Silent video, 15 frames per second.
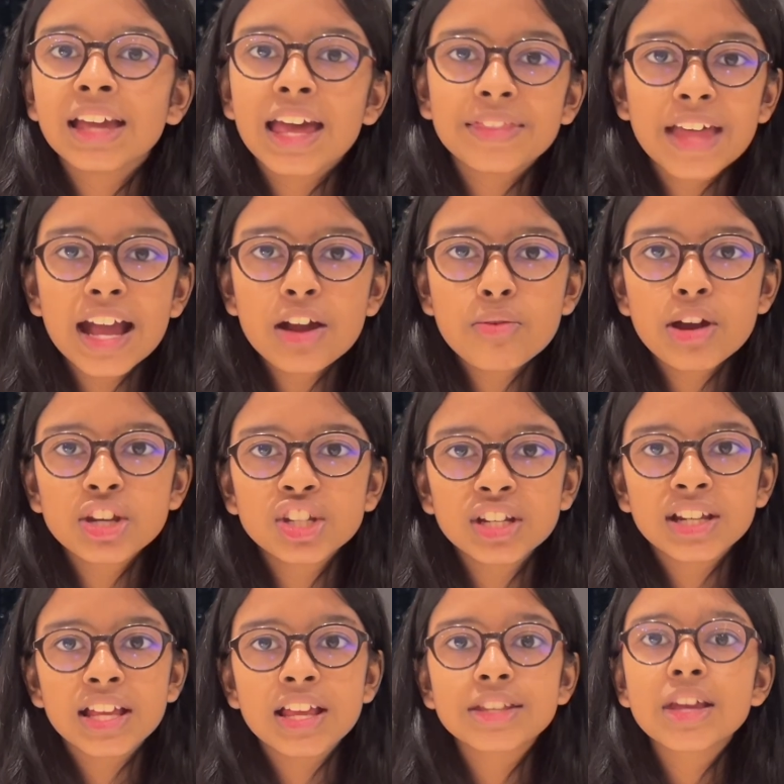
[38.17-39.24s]
And that
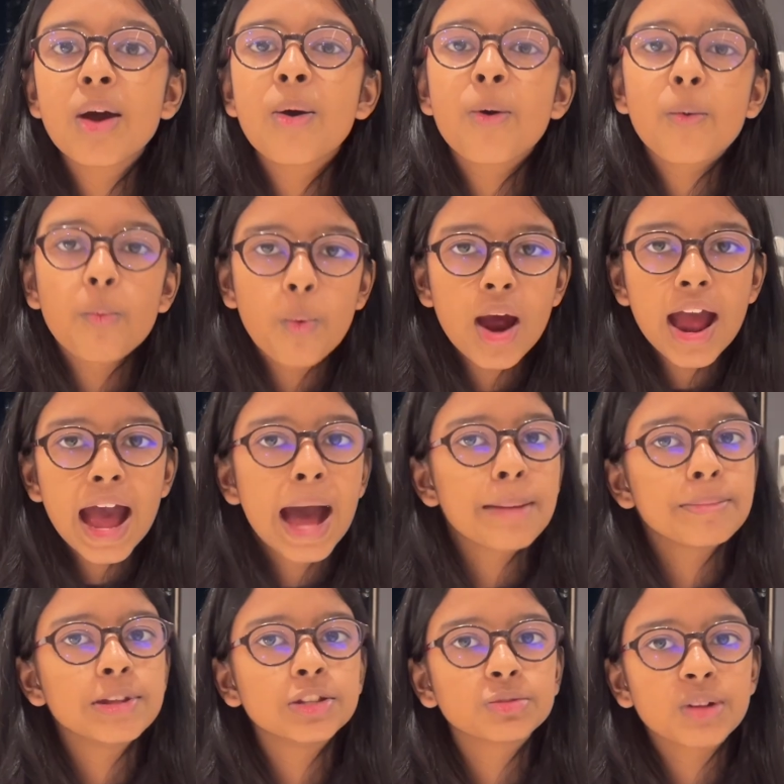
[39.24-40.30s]
question is, what
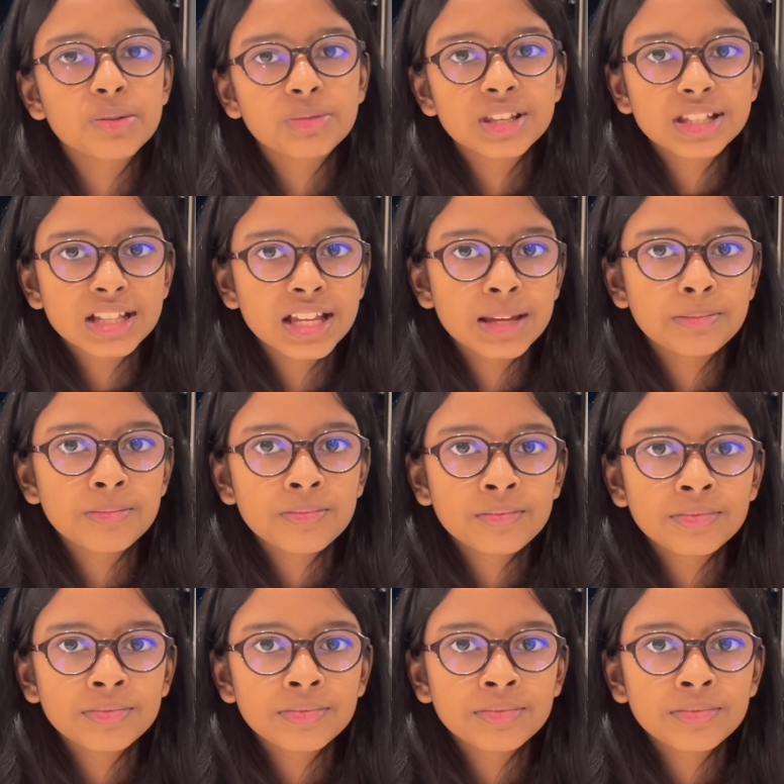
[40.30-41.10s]
happens when we sleep?